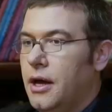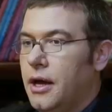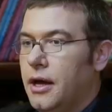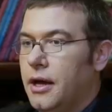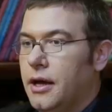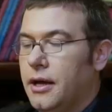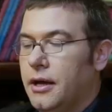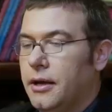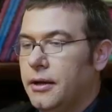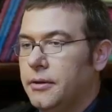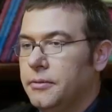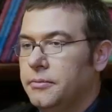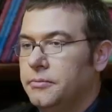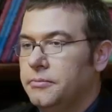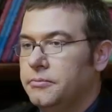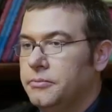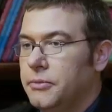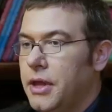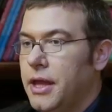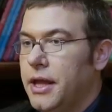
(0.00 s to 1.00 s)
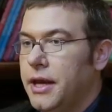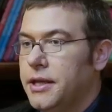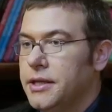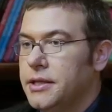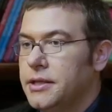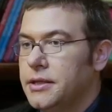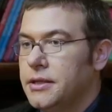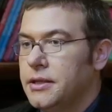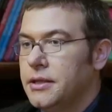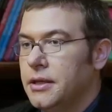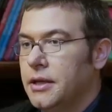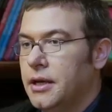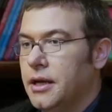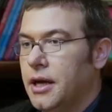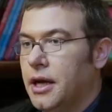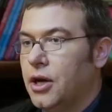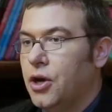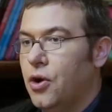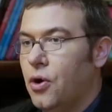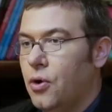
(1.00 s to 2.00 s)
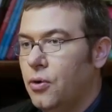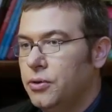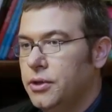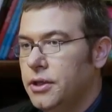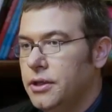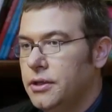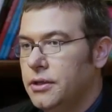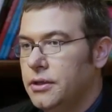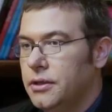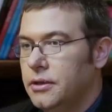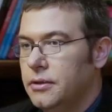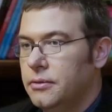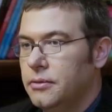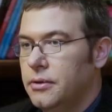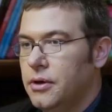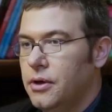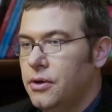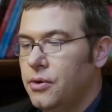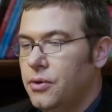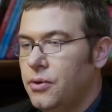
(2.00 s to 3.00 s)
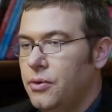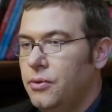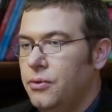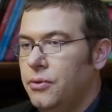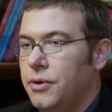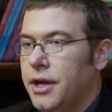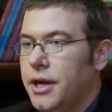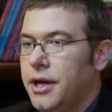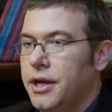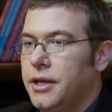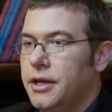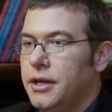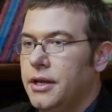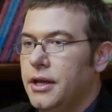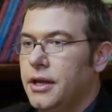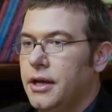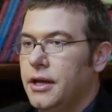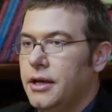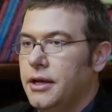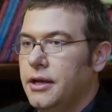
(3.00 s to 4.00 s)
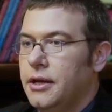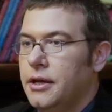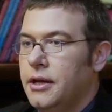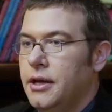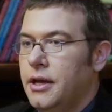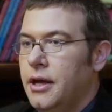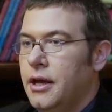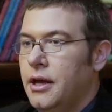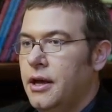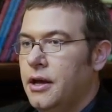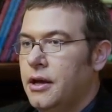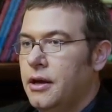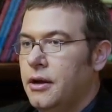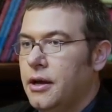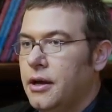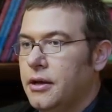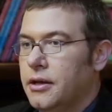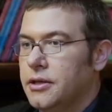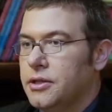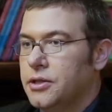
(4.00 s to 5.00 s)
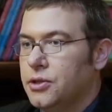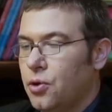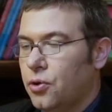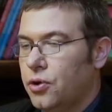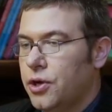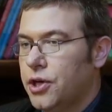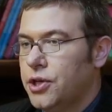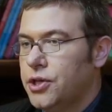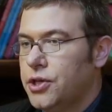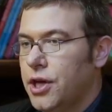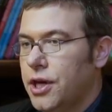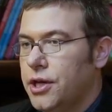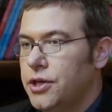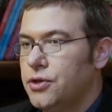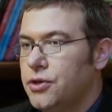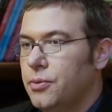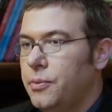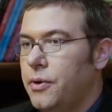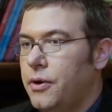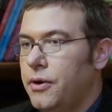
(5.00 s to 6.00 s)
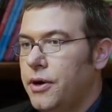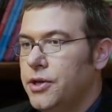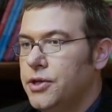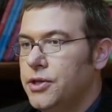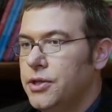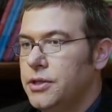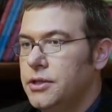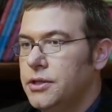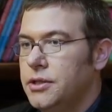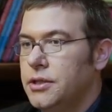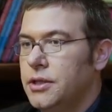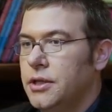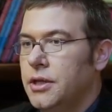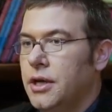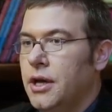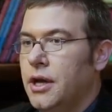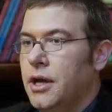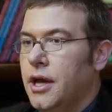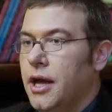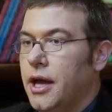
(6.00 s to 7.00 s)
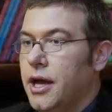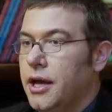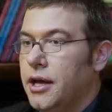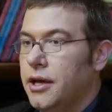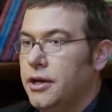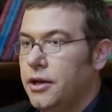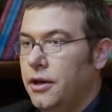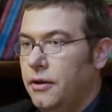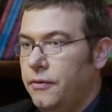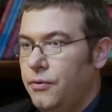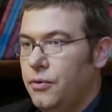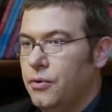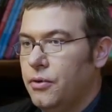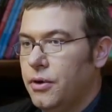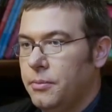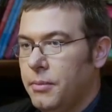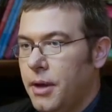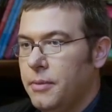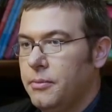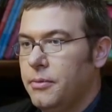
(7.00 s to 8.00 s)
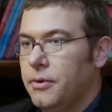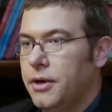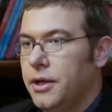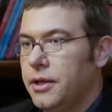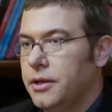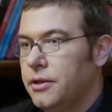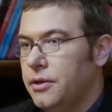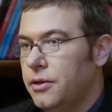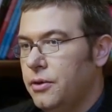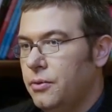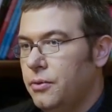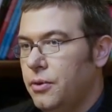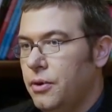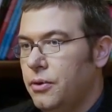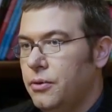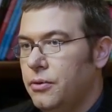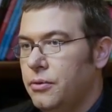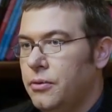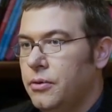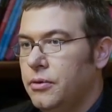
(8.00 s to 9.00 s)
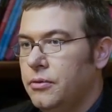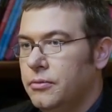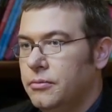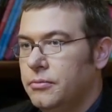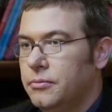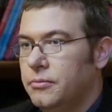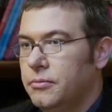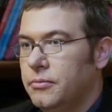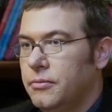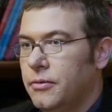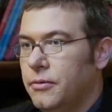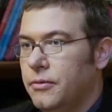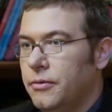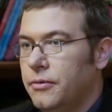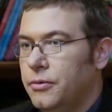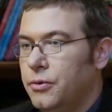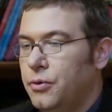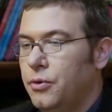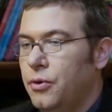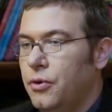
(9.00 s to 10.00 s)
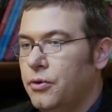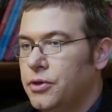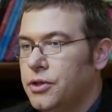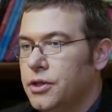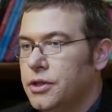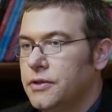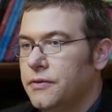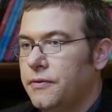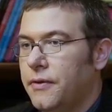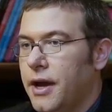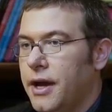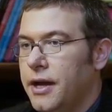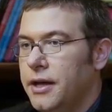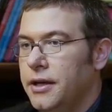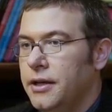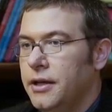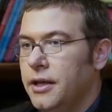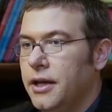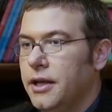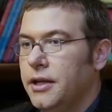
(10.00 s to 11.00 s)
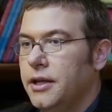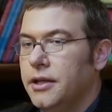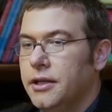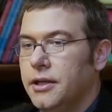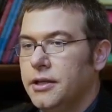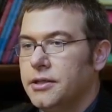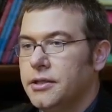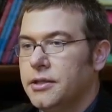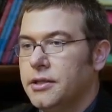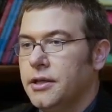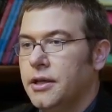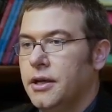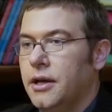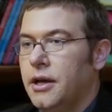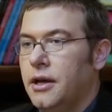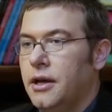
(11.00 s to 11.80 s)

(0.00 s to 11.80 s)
There is a golden rule in stock exchange operations, and if you remember it, you will do just fine, and it is